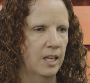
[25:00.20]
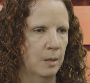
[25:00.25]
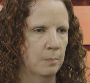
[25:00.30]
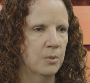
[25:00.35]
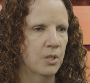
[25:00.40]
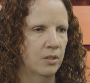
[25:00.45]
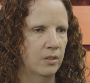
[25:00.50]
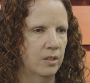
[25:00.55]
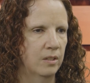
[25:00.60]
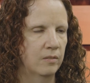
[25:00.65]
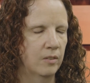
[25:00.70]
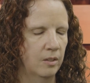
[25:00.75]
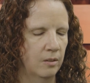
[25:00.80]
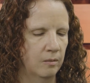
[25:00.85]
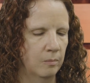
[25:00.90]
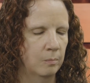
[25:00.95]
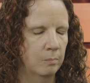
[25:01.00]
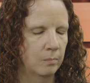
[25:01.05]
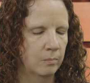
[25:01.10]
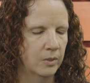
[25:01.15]
leading up to
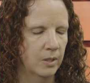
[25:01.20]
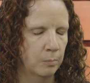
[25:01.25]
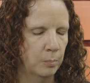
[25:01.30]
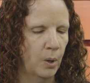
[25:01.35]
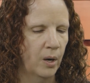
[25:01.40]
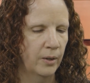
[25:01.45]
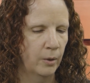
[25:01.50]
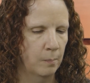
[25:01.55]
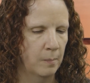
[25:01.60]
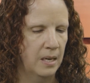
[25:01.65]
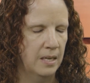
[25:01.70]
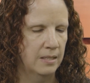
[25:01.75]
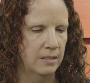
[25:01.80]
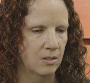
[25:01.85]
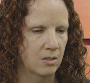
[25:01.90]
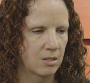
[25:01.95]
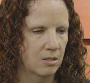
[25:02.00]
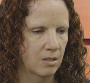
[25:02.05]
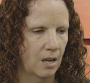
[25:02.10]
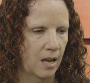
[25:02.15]
the prior
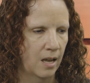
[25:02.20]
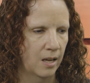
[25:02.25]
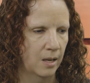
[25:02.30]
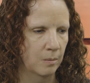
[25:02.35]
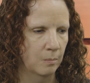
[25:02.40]
months